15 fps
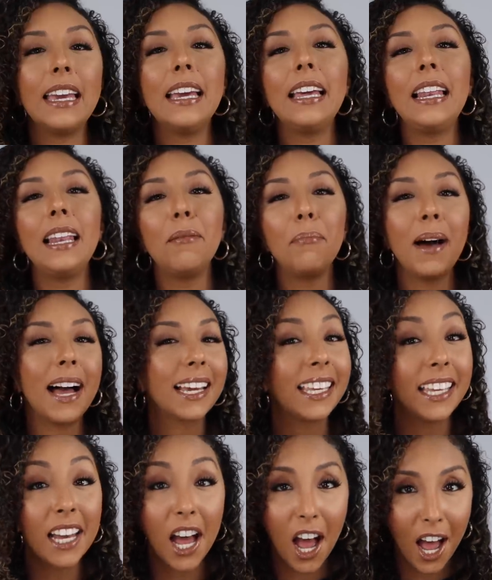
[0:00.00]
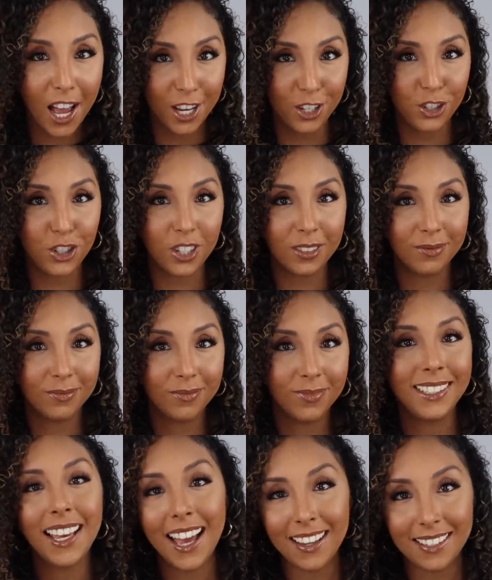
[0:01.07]
Il Makiage.
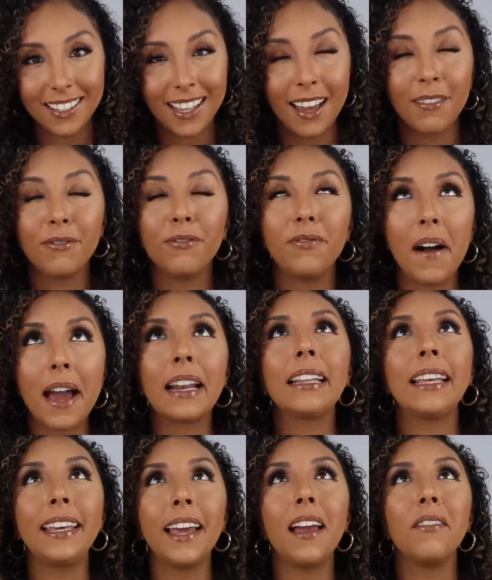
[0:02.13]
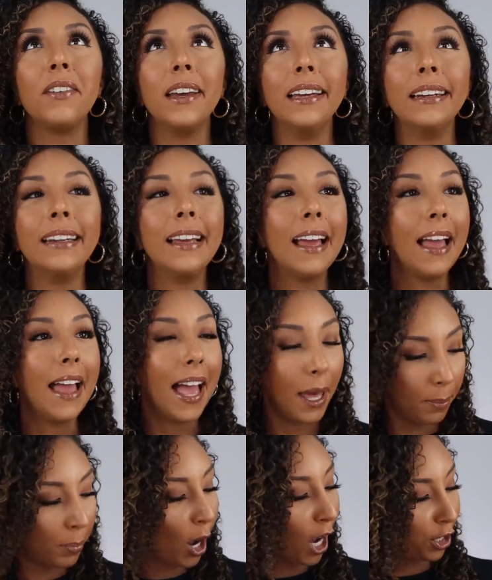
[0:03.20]
Yes, I finally gave in
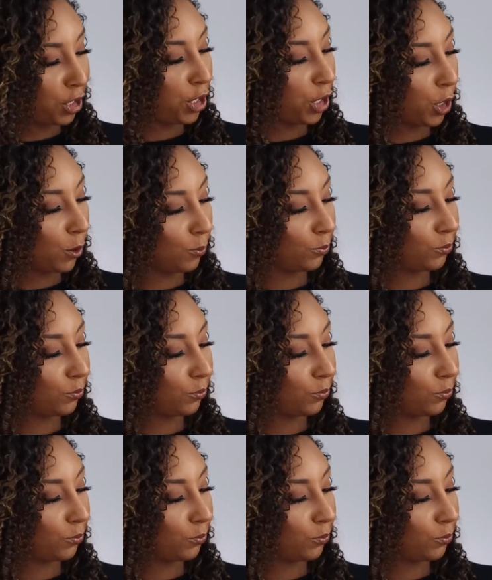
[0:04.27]
and bought you